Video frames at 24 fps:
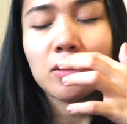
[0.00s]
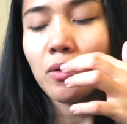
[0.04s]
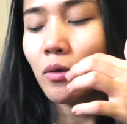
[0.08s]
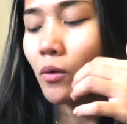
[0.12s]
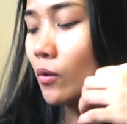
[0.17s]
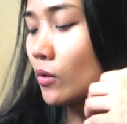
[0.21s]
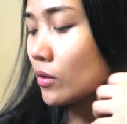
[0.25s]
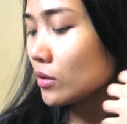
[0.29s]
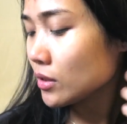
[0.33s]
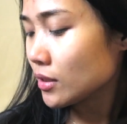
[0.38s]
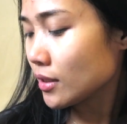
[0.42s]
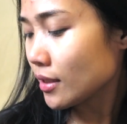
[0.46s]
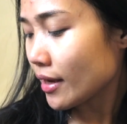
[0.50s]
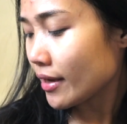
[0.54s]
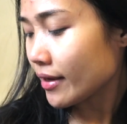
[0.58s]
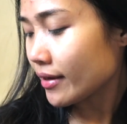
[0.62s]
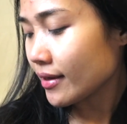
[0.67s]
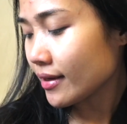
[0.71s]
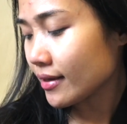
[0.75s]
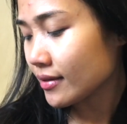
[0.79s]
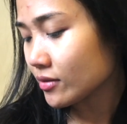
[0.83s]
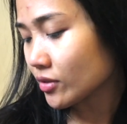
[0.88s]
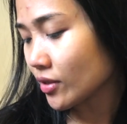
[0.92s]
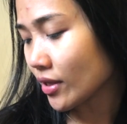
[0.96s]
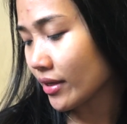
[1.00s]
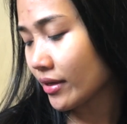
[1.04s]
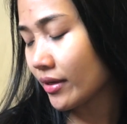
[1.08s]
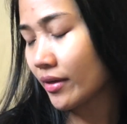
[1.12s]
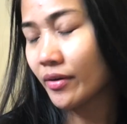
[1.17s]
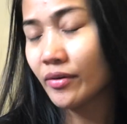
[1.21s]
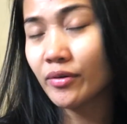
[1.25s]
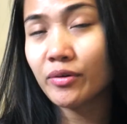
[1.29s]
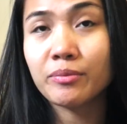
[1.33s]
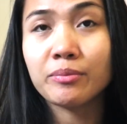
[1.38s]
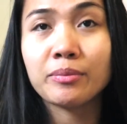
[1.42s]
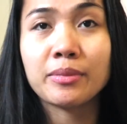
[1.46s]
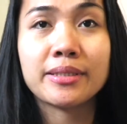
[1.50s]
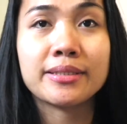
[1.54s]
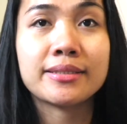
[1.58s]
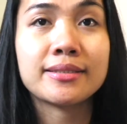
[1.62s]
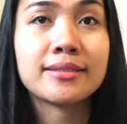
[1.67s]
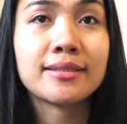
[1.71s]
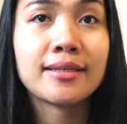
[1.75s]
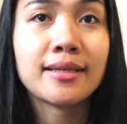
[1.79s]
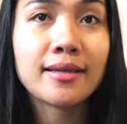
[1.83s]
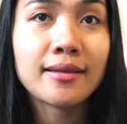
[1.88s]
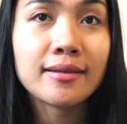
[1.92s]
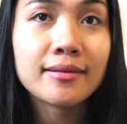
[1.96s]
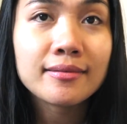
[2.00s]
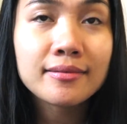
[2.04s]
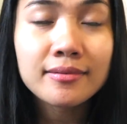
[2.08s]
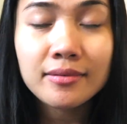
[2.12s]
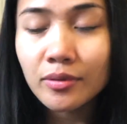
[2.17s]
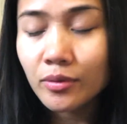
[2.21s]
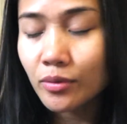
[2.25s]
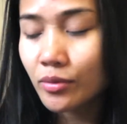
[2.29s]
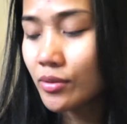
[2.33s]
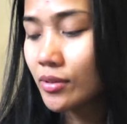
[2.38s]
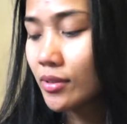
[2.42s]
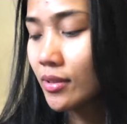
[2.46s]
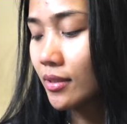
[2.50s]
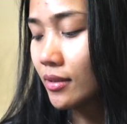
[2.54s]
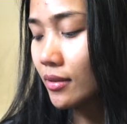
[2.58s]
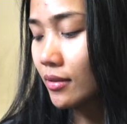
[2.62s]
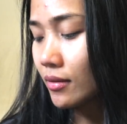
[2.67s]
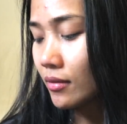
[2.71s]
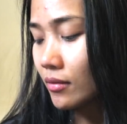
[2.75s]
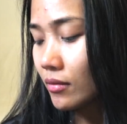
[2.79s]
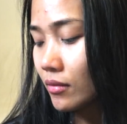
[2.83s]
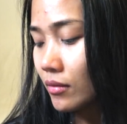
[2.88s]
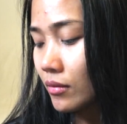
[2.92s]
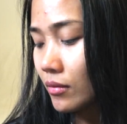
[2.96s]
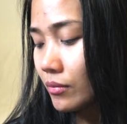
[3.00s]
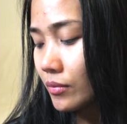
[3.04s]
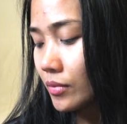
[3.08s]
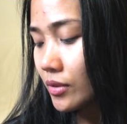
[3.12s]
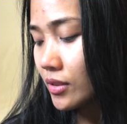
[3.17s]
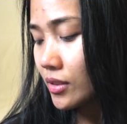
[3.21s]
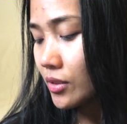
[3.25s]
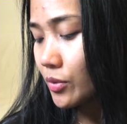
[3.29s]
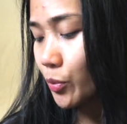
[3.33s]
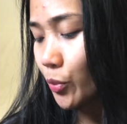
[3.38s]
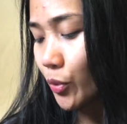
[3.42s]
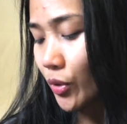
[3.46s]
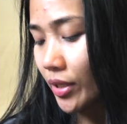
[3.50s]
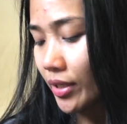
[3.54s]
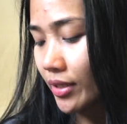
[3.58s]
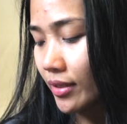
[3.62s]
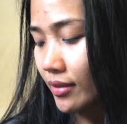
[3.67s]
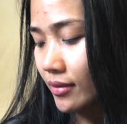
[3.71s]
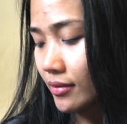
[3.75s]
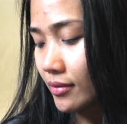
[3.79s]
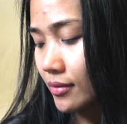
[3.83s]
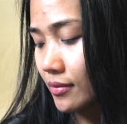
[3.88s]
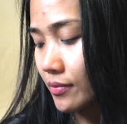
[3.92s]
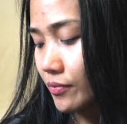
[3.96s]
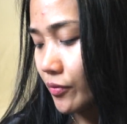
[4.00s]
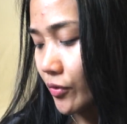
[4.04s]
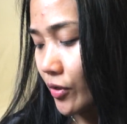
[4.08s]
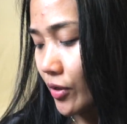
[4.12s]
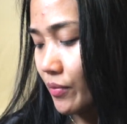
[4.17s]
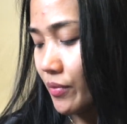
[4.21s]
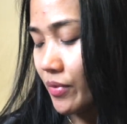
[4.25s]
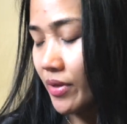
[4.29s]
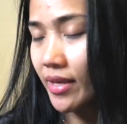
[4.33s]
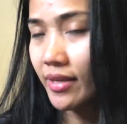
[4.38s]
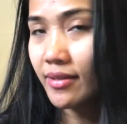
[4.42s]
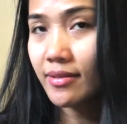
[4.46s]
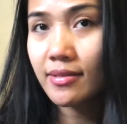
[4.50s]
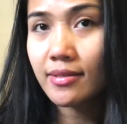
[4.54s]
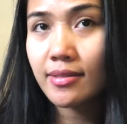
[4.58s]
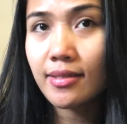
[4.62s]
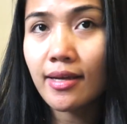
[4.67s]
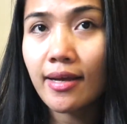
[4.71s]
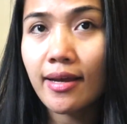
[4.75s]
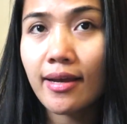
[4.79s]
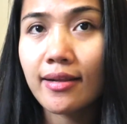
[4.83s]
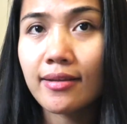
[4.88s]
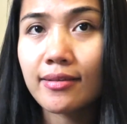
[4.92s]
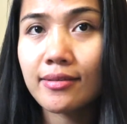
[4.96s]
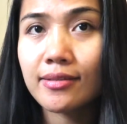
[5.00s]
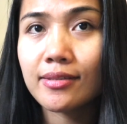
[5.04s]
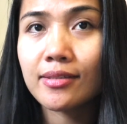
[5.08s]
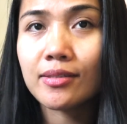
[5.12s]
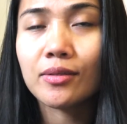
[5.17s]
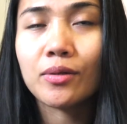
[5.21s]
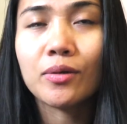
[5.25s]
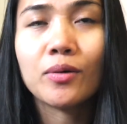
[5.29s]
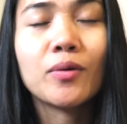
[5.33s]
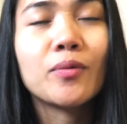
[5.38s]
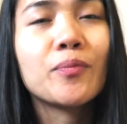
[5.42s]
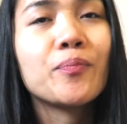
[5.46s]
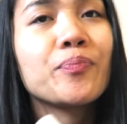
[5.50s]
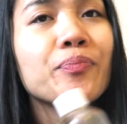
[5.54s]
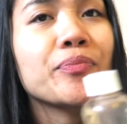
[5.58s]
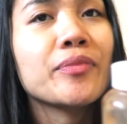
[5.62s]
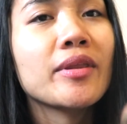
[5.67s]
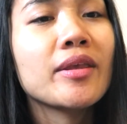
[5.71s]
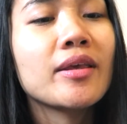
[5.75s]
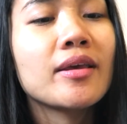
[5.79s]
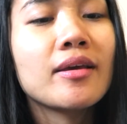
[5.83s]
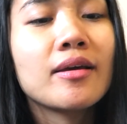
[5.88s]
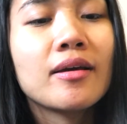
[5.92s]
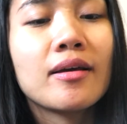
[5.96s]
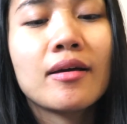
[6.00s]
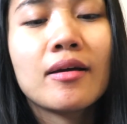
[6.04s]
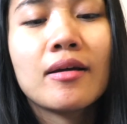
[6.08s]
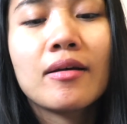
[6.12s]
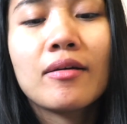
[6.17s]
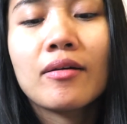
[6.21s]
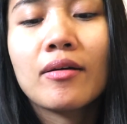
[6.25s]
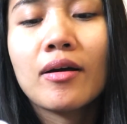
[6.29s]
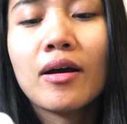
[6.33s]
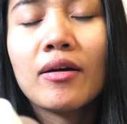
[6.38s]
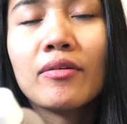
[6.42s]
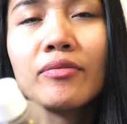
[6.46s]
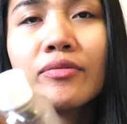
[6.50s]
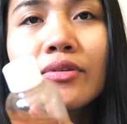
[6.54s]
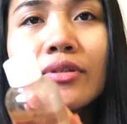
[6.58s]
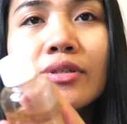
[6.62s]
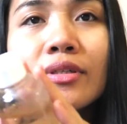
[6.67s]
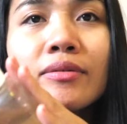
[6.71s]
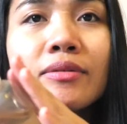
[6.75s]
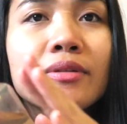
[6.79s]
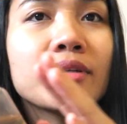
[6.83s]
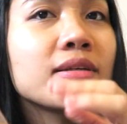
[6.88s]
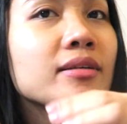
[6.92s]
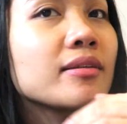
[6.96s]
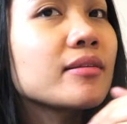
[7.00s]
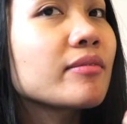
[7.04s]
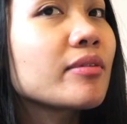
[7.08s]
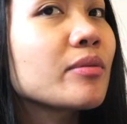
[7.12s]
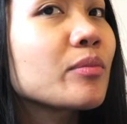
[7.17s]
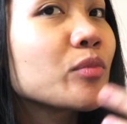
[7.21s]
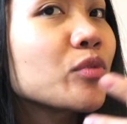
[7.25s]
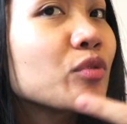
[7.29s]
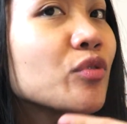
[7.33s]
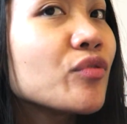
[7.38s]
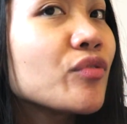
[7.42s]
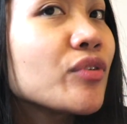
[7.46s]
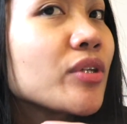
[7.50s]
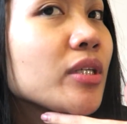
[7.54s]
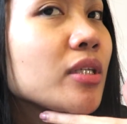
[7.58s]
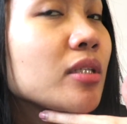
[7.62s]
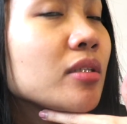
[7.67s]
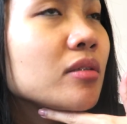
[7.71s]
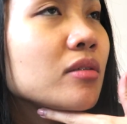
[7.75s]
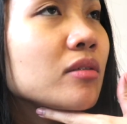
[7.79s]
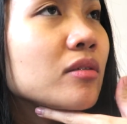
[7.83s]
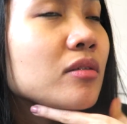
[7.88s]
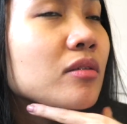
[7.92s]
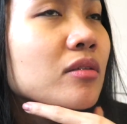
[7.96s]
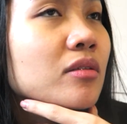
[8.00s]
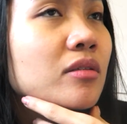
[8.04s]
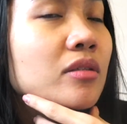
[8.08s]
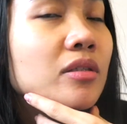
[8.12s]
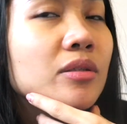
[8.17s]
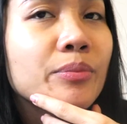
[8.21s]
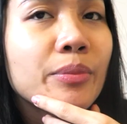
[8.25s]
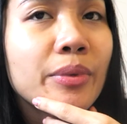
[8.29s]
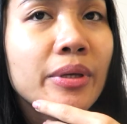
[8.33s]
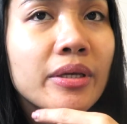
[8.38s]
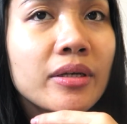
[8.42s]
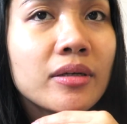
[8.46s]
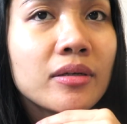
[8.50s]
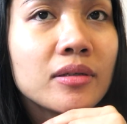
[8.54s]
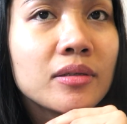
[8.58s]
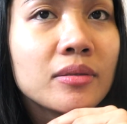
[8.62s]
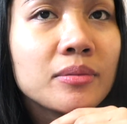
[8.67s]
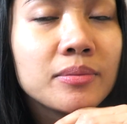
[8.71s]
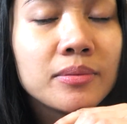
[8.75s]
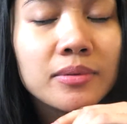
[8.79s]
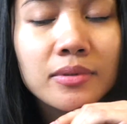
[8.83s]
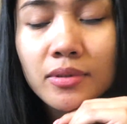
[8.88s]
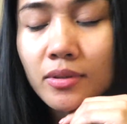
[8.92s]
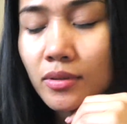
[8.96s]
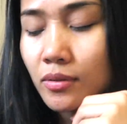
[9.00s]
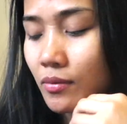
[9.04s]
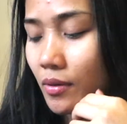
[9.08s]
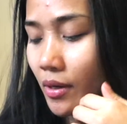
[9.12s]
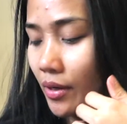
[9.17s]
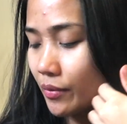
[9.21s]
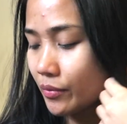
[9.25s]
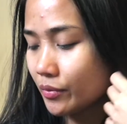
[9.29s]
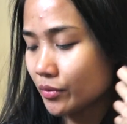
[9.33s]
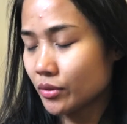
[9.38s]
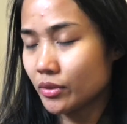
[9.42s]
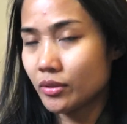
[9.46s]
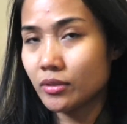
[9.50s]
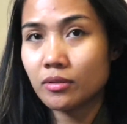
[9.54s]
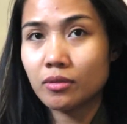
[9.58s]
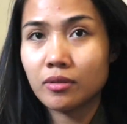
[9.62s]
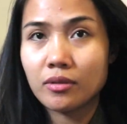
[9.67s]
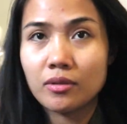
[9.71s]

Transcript: So only I can take care of my skin using these products from YESSTYLE. So after removing the makeup, so I would